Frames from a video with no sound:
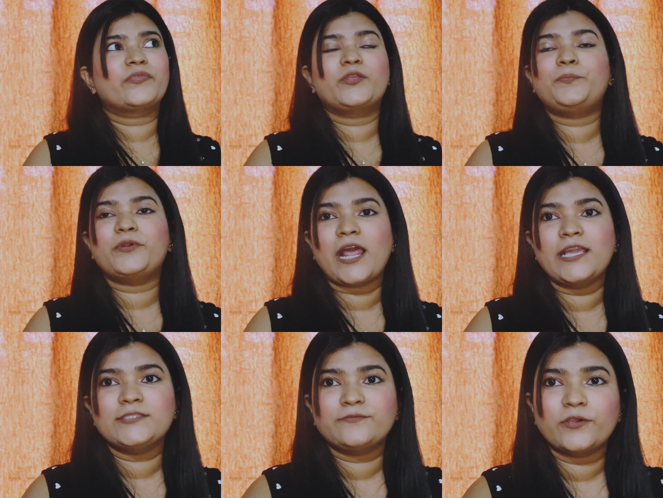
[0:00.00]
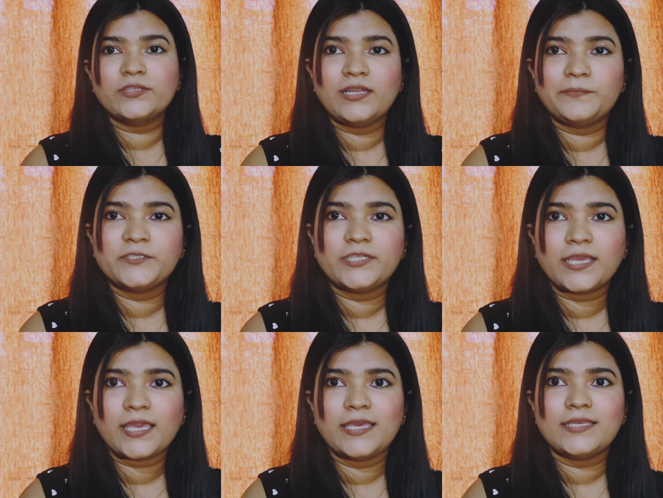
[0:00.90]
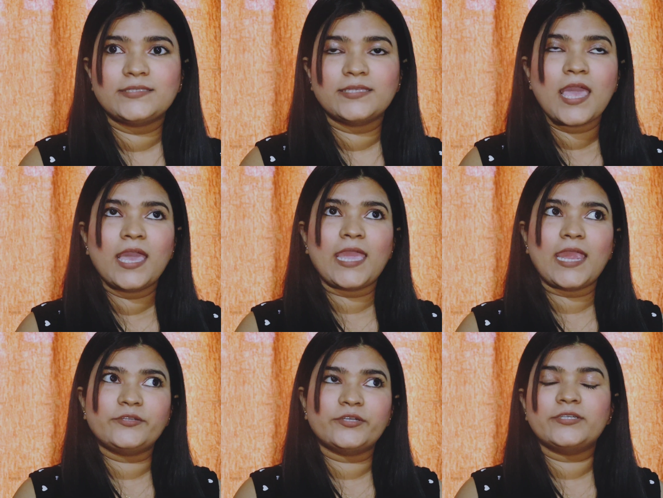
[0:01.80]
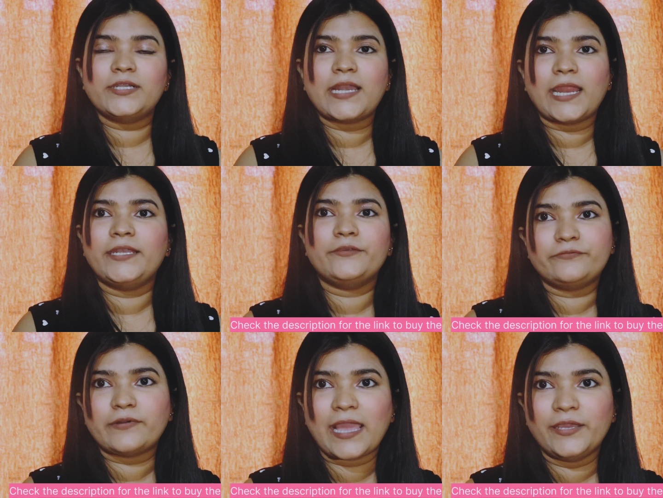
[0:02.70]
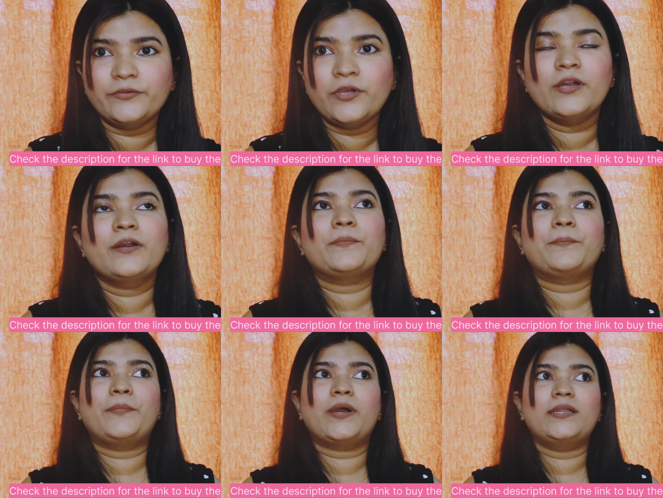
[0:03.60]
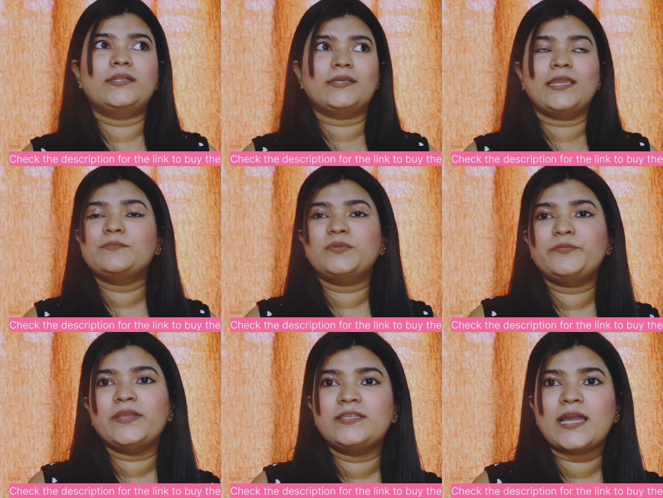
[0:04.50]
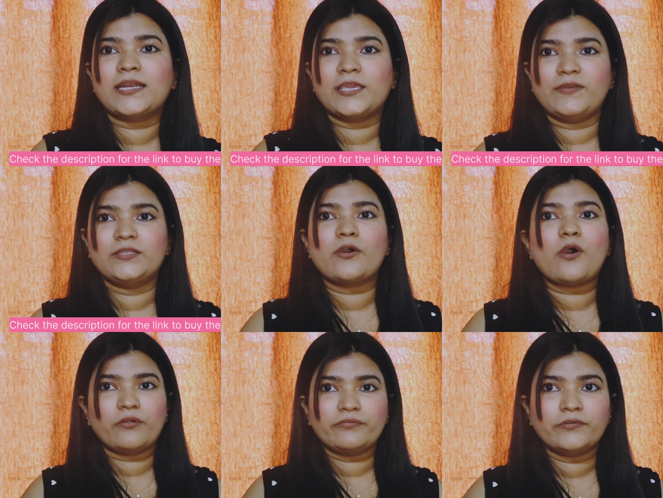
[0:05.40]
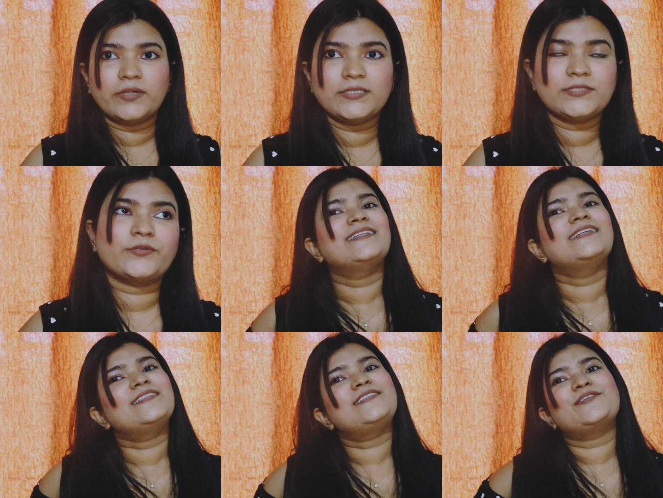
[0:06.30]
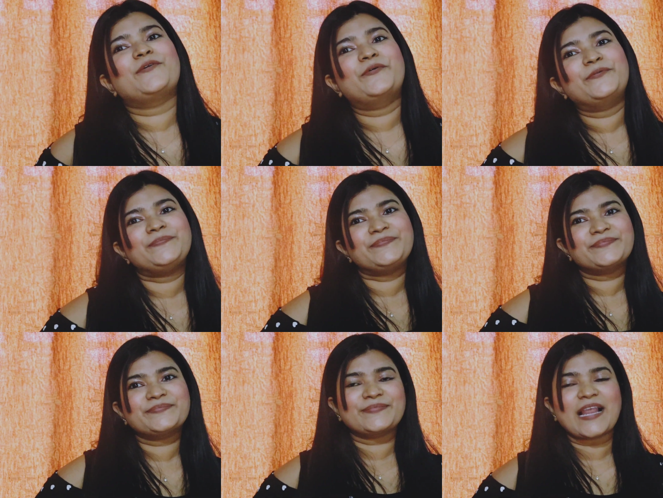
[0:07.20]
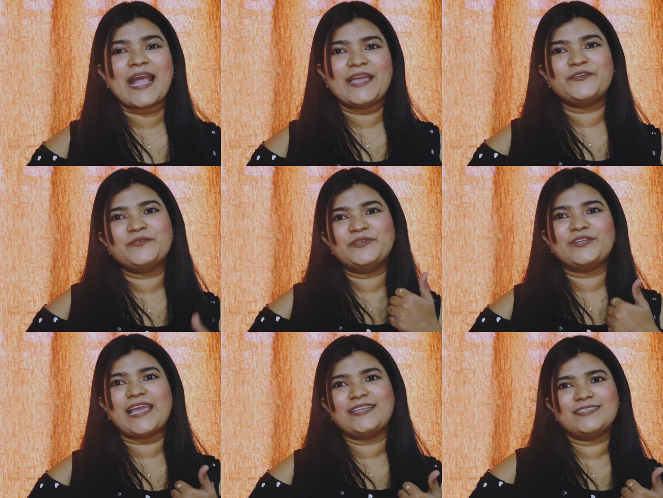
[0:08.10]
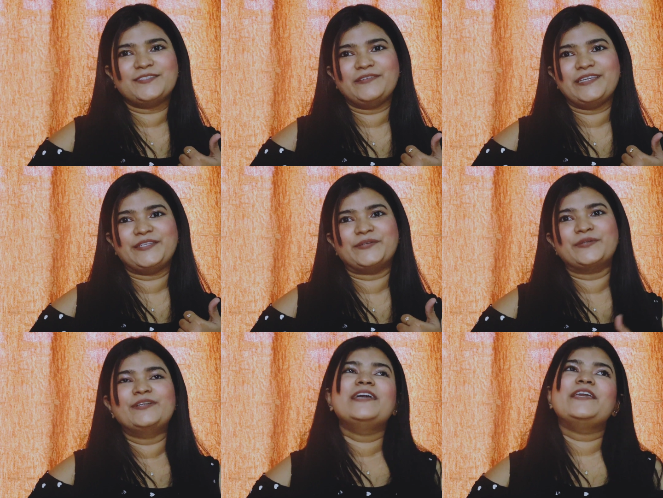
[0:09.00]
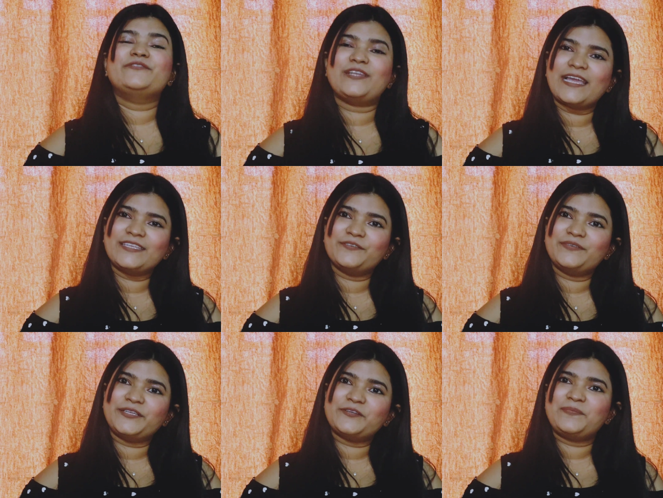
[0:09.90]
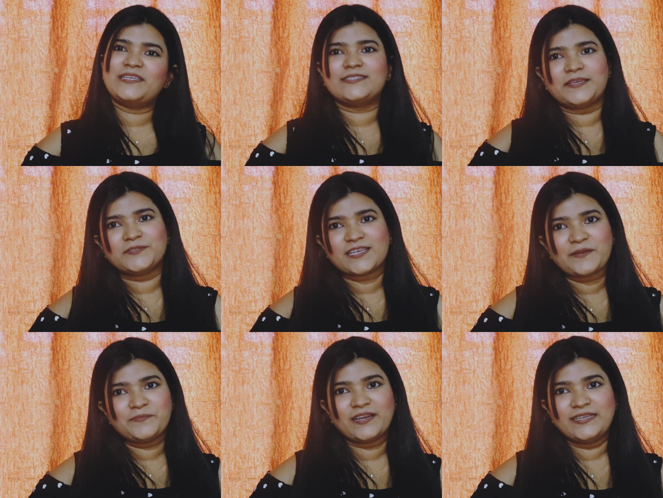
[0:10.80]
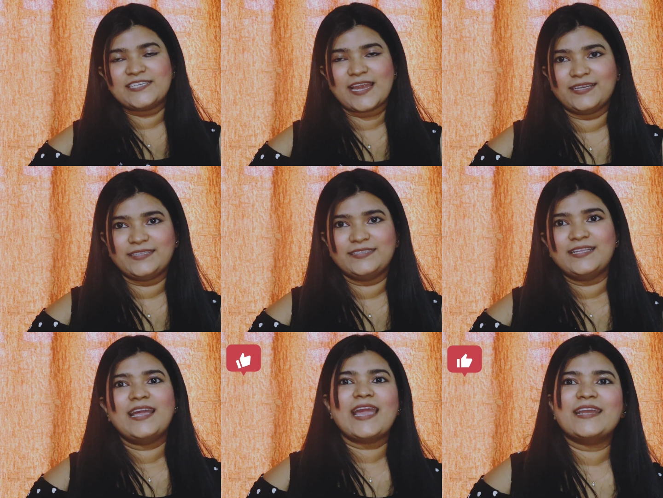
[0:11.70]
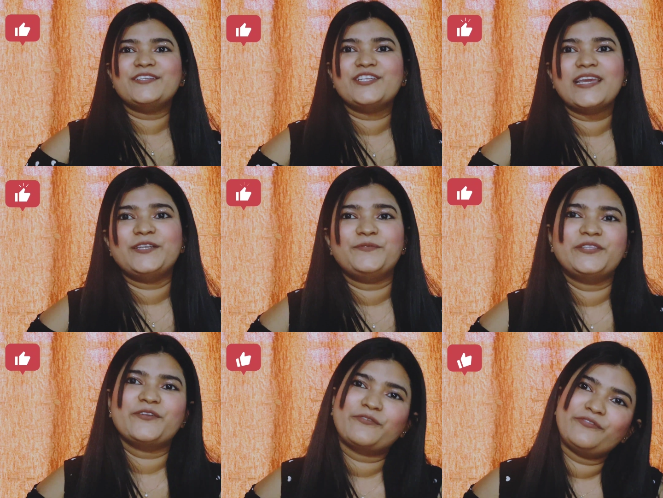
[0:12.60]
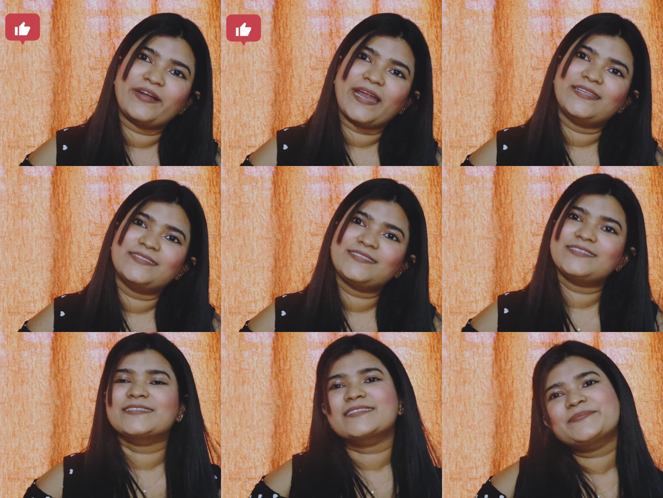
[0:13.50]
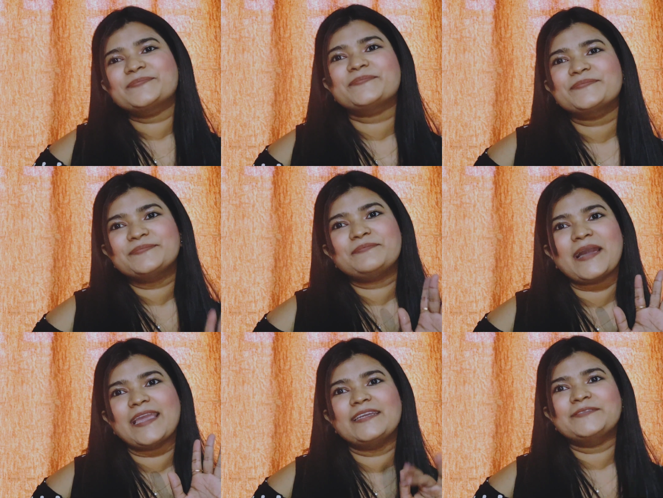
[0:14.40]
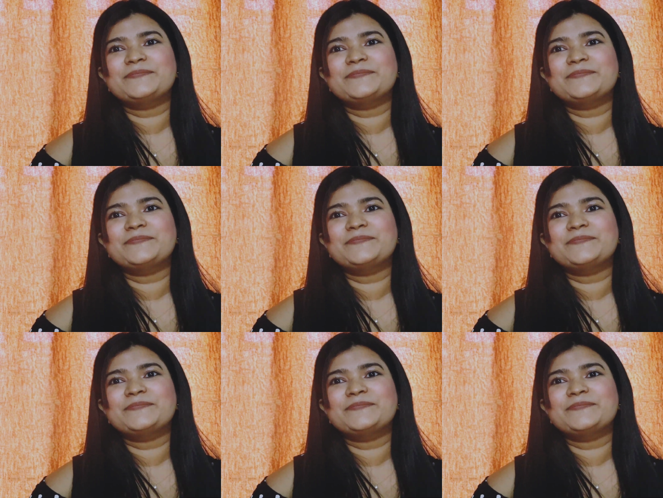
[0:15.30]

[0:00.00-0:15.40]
The price for the lipstick is 895, but in between they are giving the offers. So I hope you like this video. If you like the video, please subscribe my channel and share it with your friends. Bye.